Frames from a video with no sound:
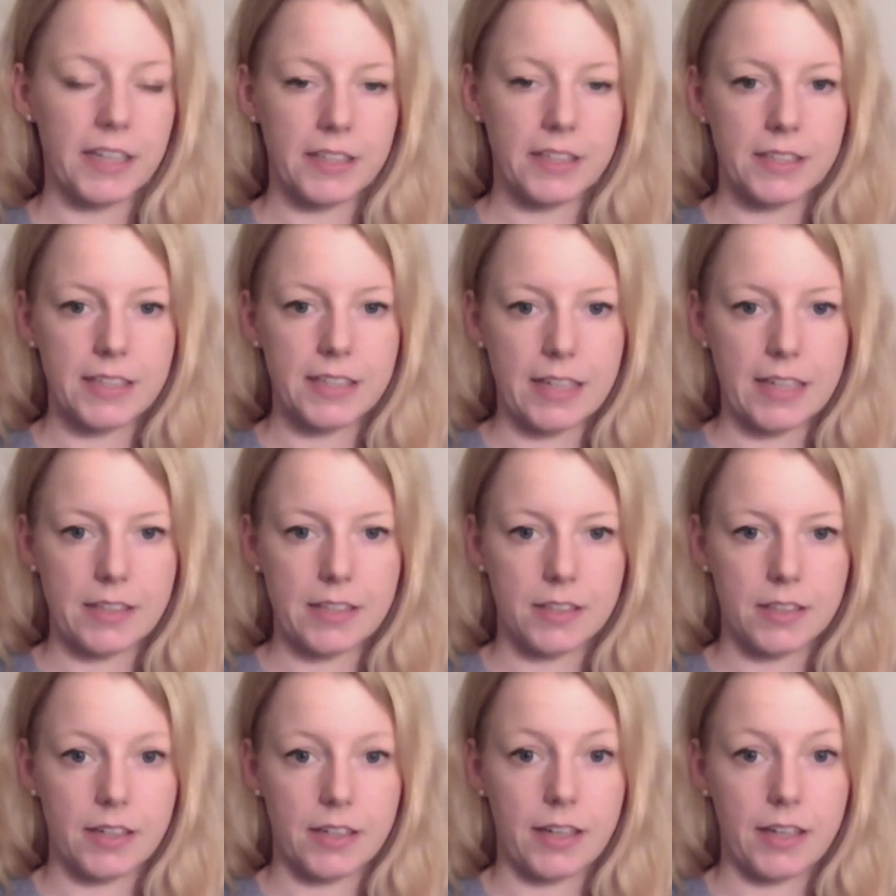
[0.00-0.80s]
a
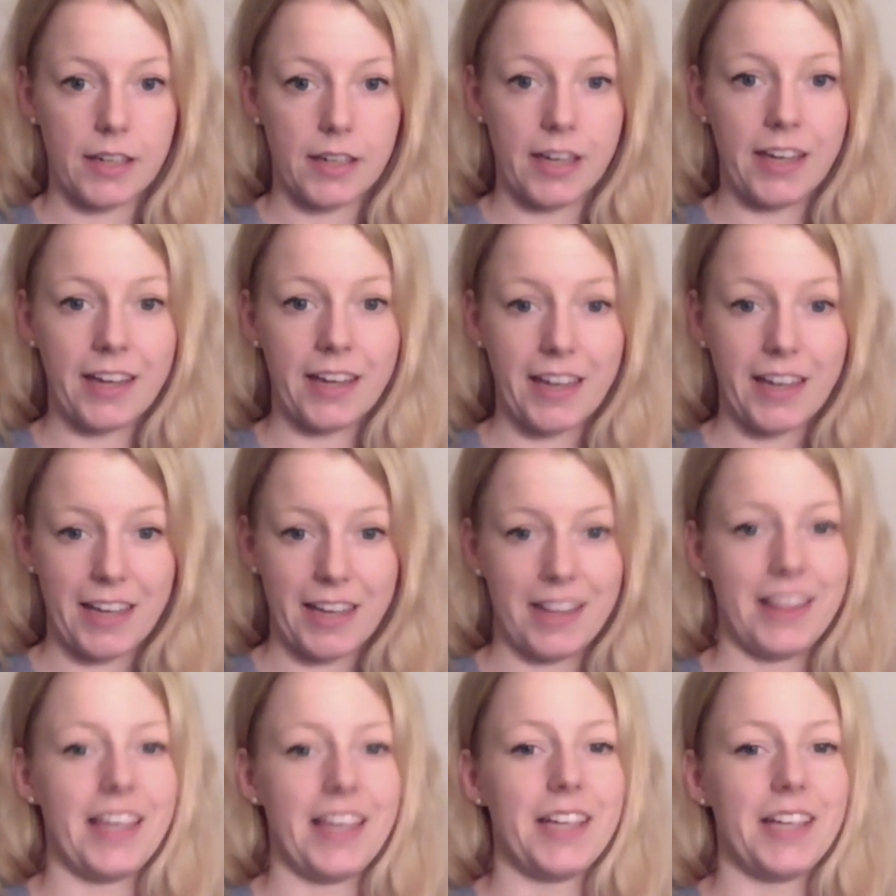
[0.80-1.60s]
desk.
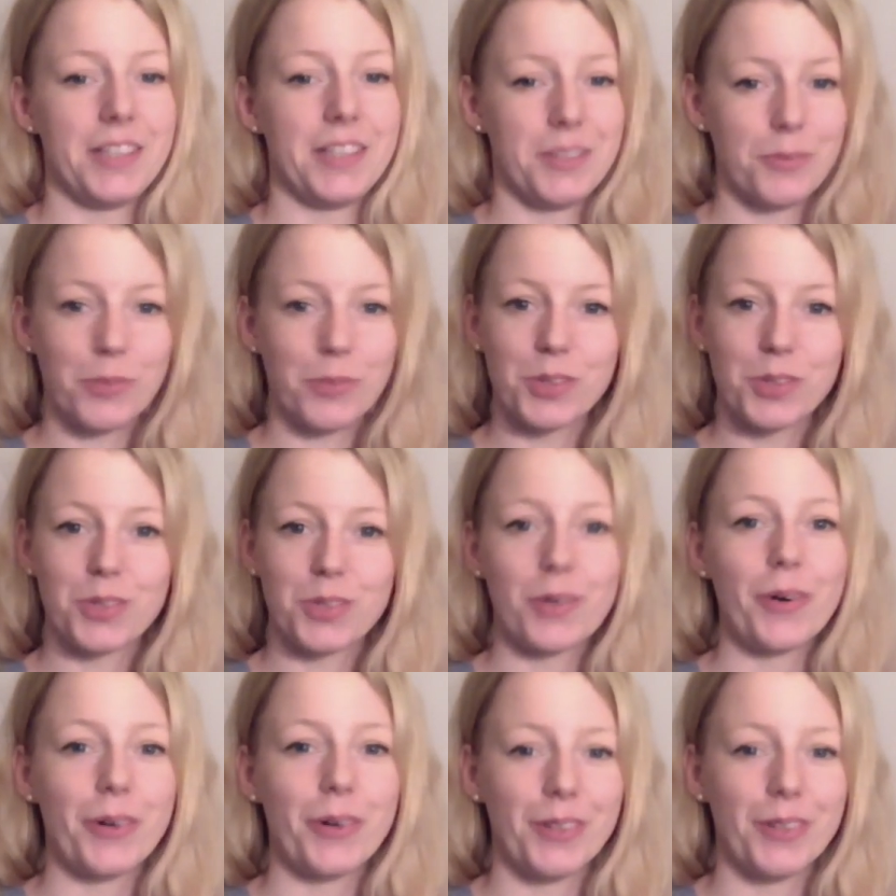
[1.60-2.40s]
And that was
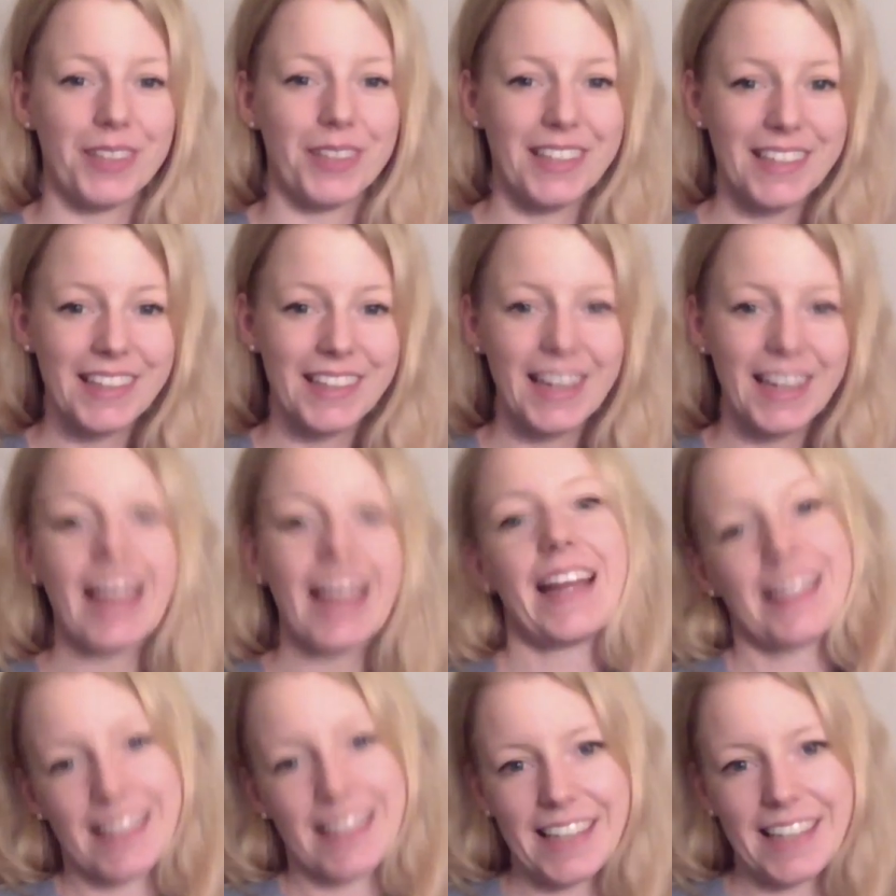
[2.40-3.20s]
all.
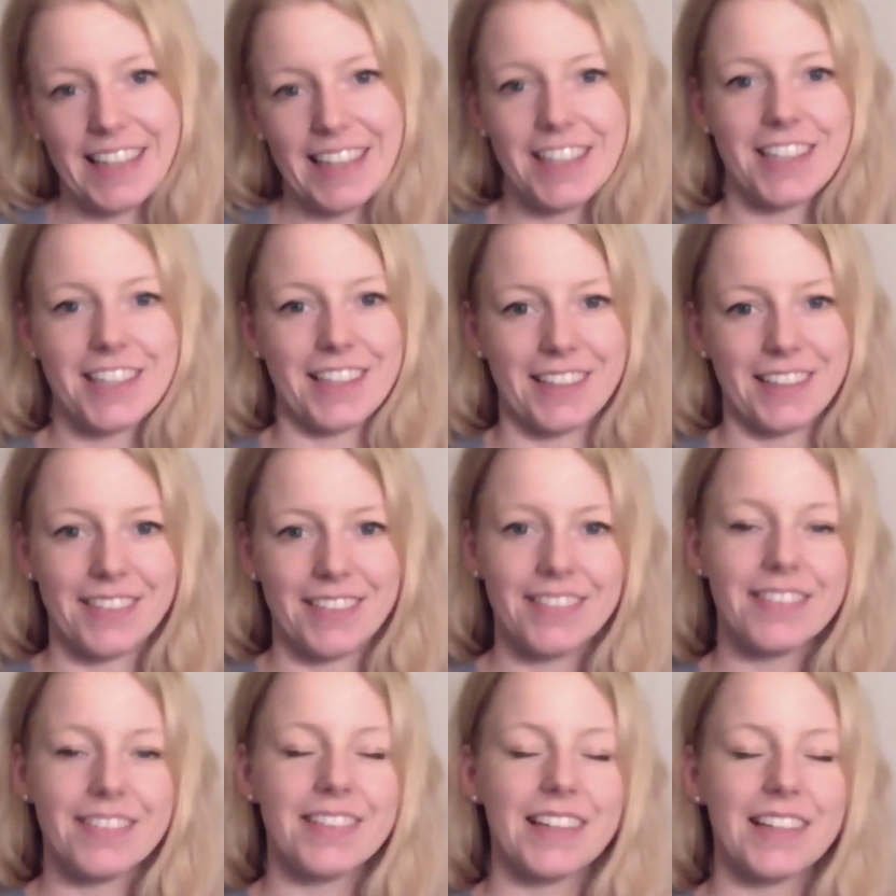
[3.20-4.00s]
And the kitchen,
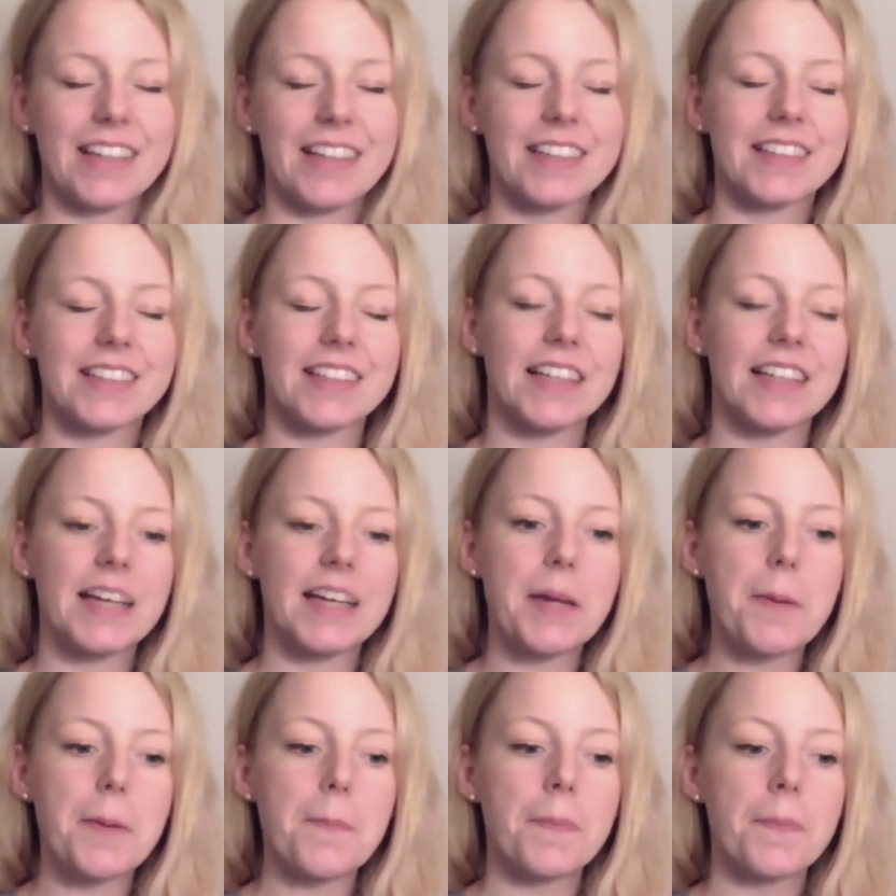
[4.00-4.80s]
yes.
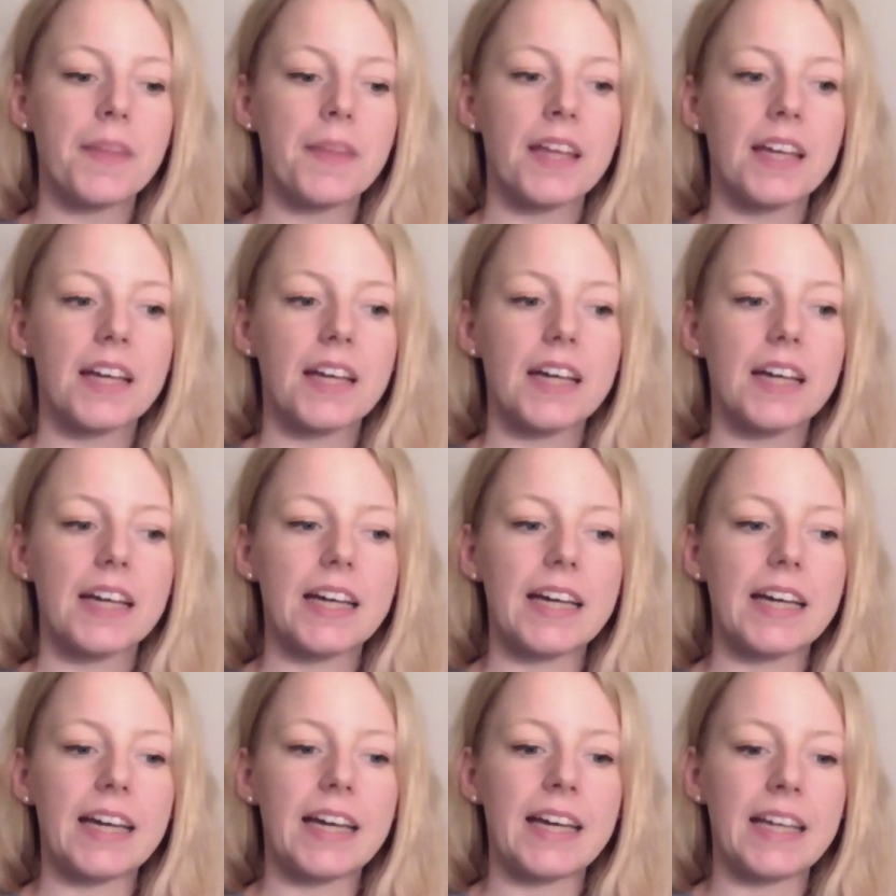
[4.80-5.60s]

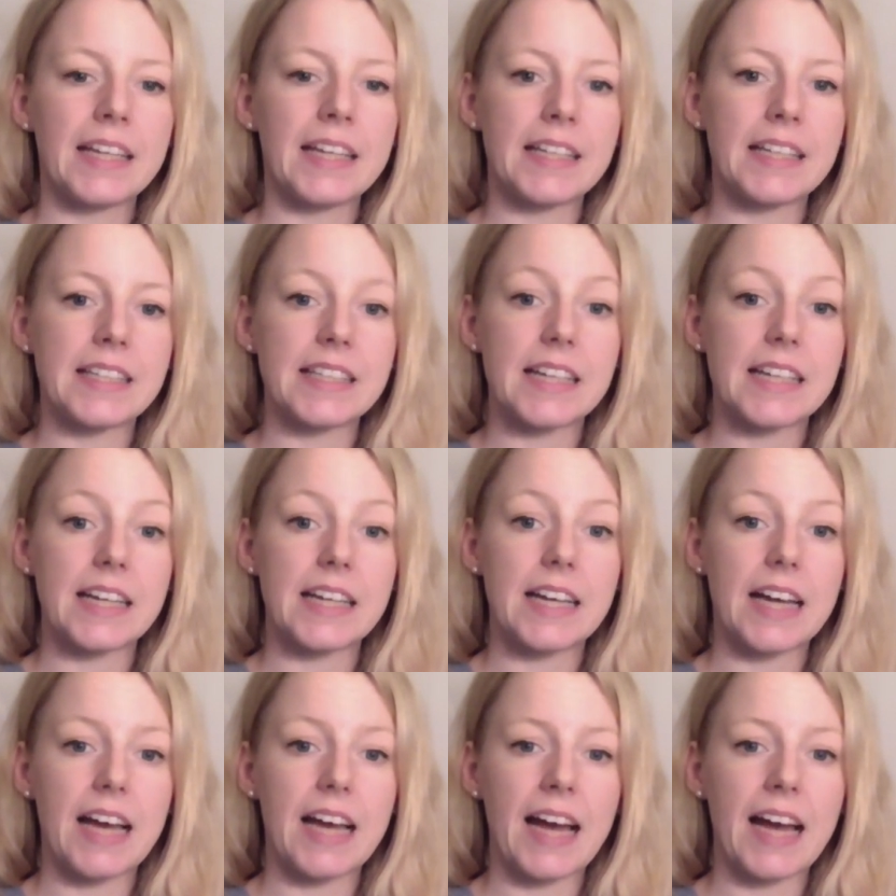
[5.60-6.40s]
And
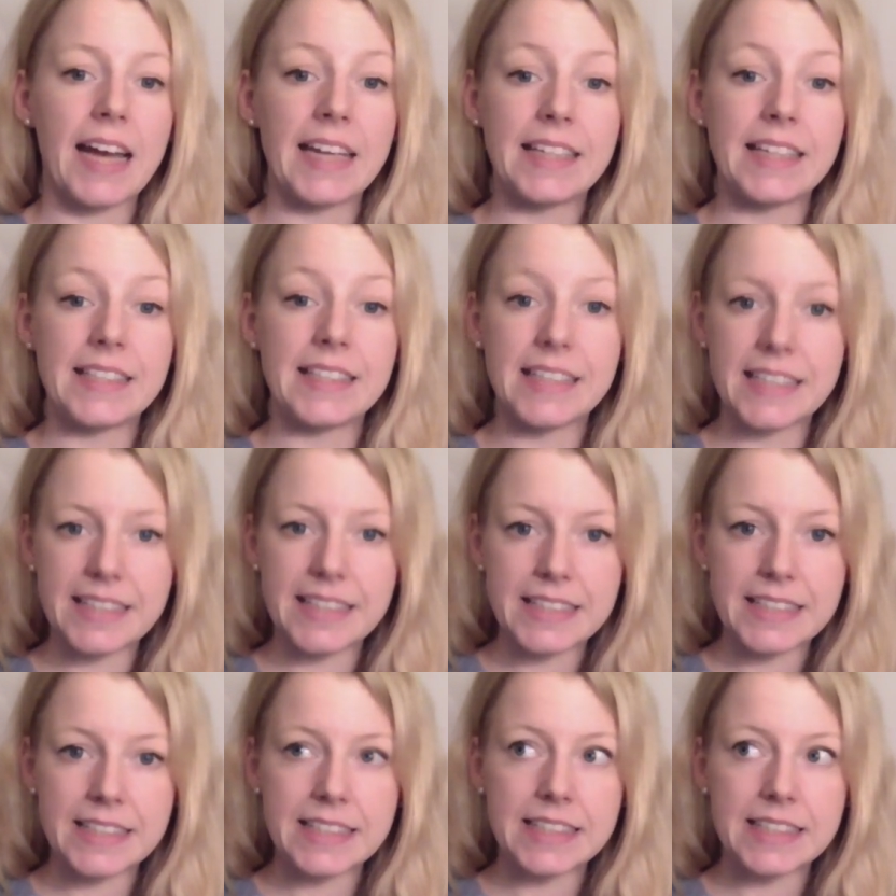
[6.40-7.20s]
I
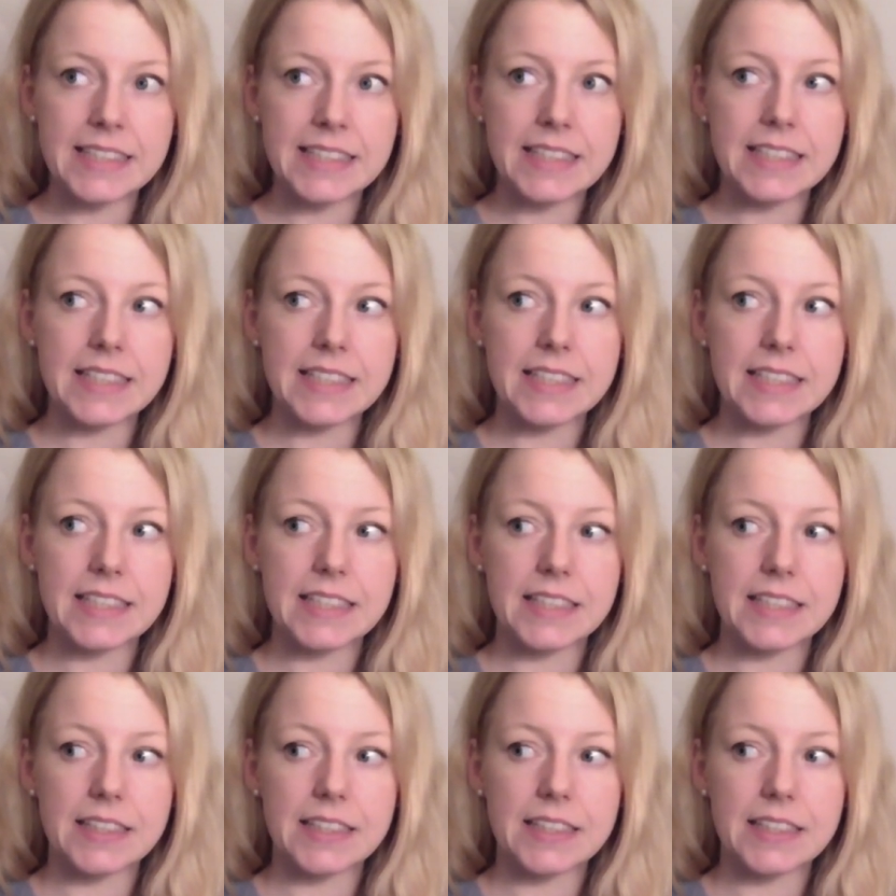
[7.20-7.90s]
didn't